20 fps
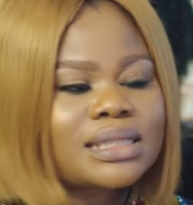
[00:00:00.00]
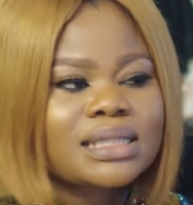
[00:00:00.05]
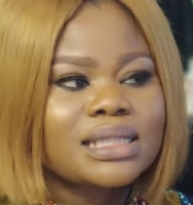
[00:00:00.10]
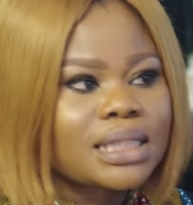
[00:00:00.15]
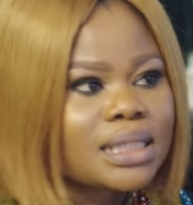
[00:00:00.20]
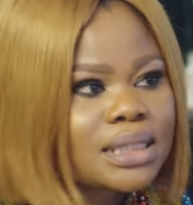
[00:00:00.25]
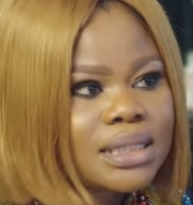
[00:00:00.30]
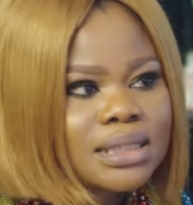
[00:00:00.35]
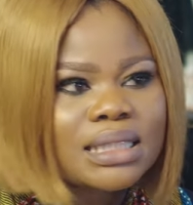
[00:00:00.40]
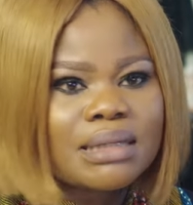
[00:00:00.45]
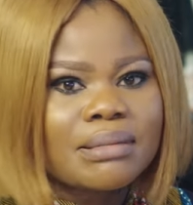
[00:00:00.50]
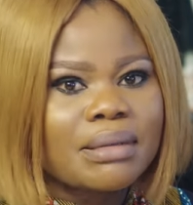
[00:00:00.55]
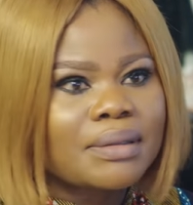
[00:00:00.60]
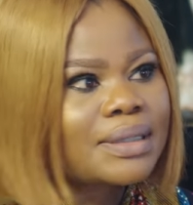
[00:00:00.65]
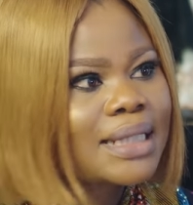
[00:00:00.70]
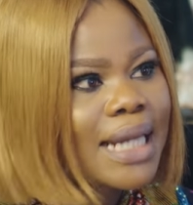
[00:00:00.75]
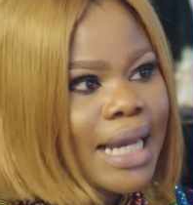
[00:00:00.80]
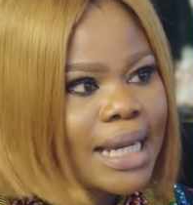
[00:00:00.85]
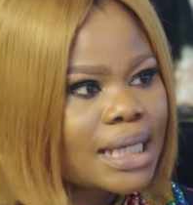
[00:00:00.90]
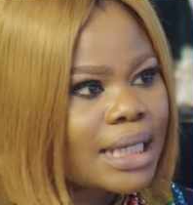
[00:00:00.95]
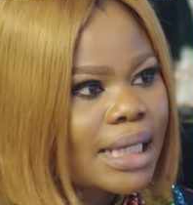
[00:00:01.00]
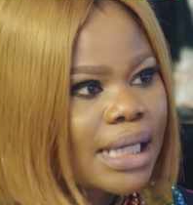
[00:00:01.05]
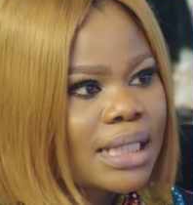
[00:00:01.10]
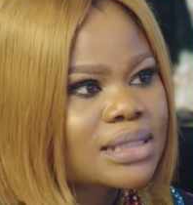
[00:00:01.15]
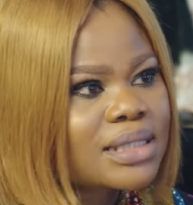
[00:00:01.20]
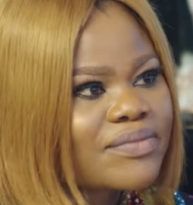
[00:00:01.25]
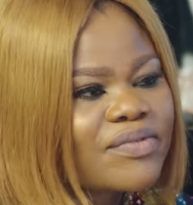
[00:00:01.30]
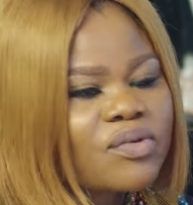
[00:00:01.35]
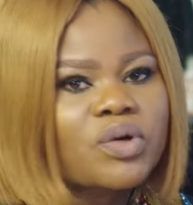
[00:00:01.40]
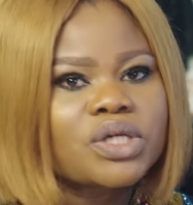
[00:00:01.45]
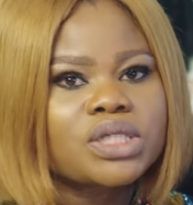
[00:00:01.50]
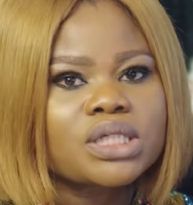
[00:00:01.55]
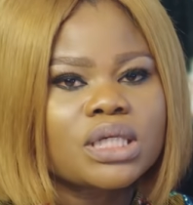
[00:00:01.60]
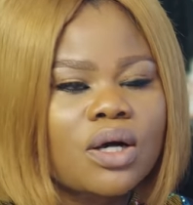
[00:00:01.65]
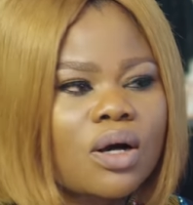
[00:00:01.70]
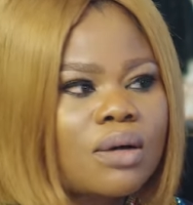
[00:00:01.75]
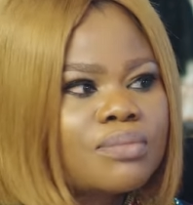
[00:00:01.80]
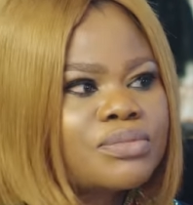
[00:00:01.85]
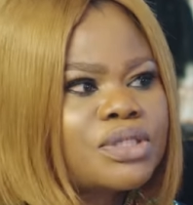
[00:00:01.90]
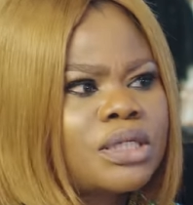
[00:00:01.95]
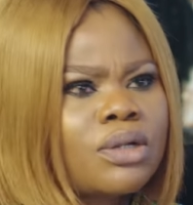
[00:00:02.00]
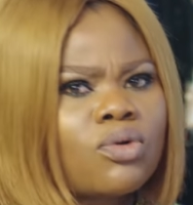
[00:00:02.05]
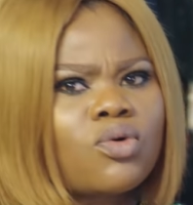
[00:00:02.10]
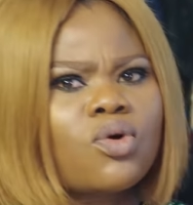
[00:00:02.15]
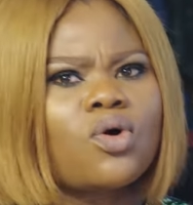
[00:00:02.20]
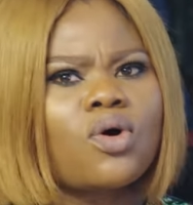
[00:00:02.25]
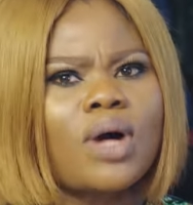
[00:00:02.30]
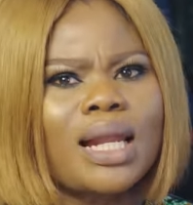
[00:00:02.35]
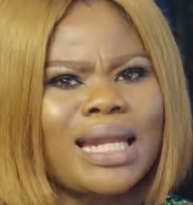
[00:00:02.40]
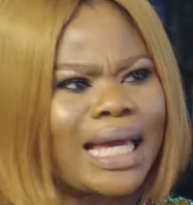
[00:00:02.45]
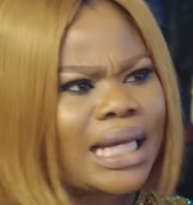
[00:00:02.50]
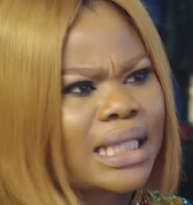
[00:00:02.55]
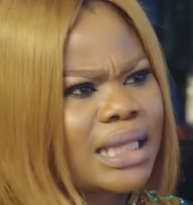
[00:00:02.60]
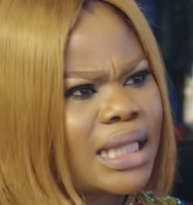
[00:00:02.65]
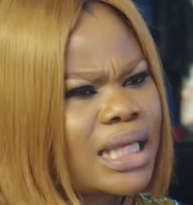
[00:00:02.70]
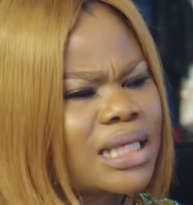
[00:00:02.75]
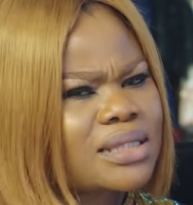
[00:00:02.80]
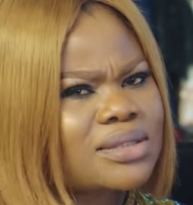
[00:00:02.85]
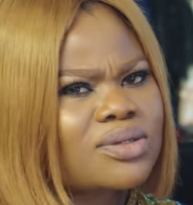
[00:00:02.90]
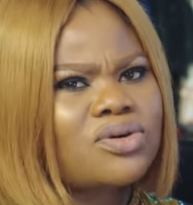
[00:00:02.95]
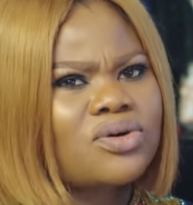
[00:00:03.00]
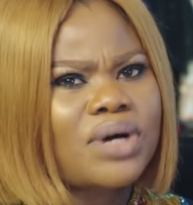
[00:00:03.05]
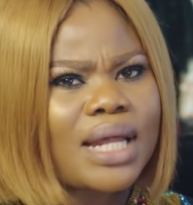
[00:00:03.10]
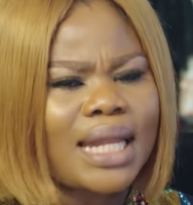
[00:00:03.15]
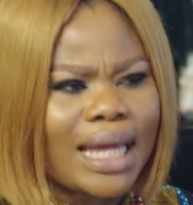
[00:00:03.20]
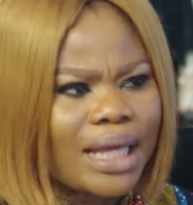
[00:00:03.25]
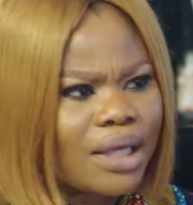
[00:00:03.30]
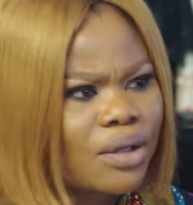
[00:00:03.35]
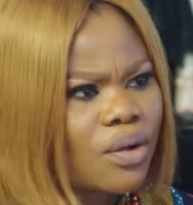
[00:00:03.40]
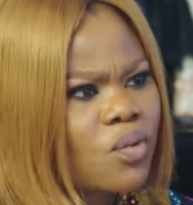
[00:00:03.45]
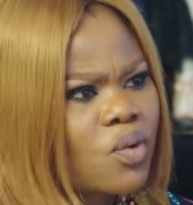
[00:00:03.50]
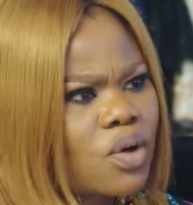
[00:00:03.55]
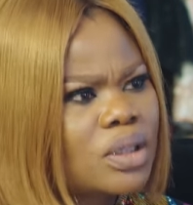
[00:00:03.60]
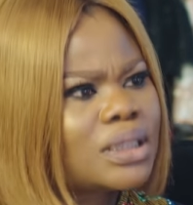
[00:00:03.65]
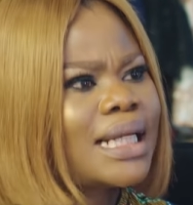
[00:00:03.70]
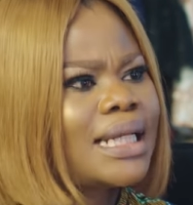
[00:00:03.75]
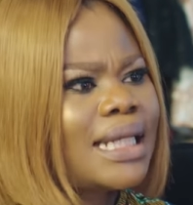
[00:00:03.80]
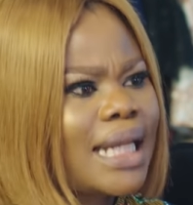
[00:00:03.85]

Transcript: Since about 9 years, even when she comes in, oh, I like this. Oh, I like your work.